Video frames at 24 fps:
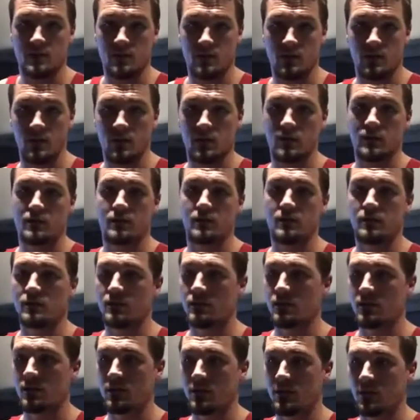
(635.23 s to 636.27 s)
you get lucky, and
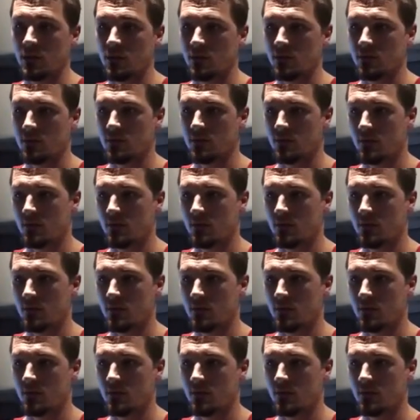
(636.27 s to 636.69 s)
you know,